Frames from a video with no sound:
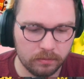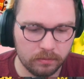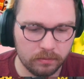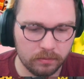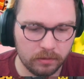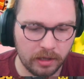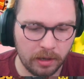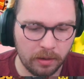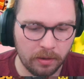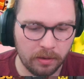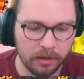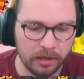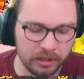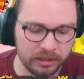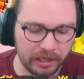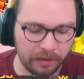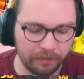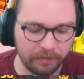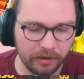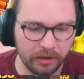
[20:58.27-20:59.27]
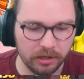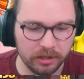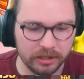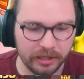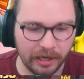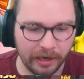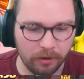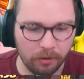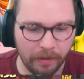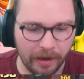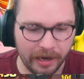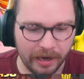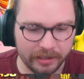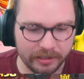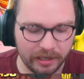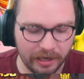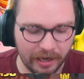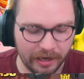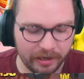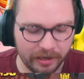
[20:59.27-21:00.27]
Okay, he's definitely gonna cycle back
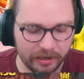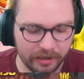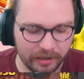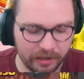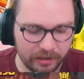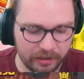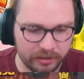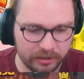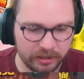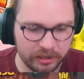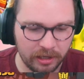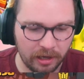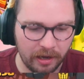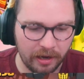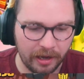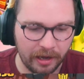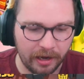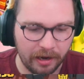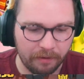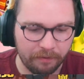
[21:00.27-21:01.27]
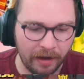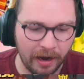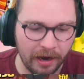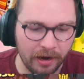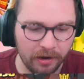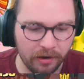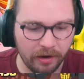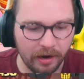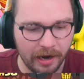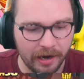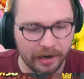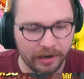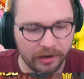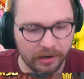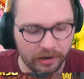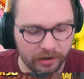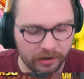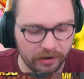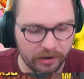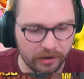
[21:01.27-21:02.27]
to like a Firecracker
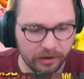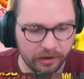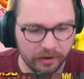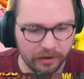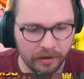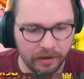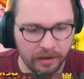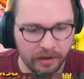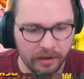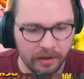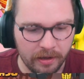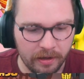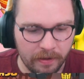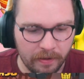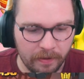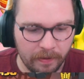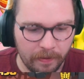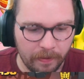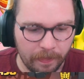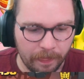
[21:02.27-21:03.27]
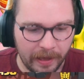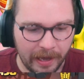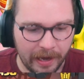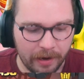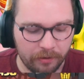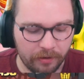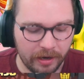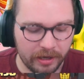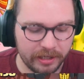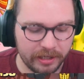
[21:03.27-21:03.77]
or yeah, rage